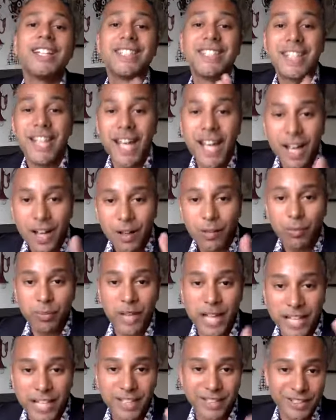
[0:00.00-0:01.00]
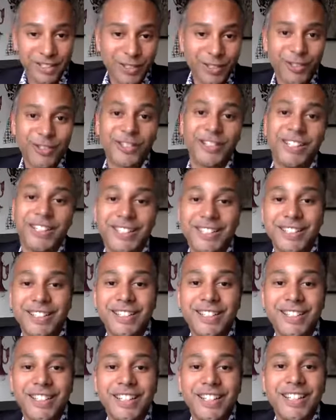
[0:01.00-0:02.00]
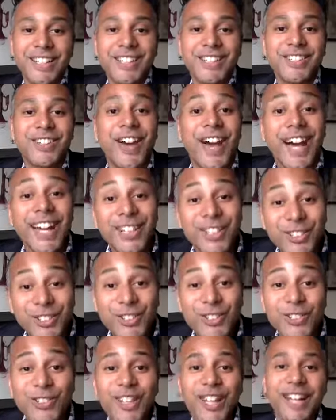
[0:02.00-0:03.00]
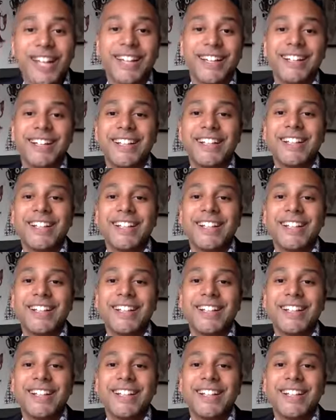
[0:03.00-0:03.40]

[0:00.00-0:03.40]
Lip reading: Tell better stories. So how do you do that?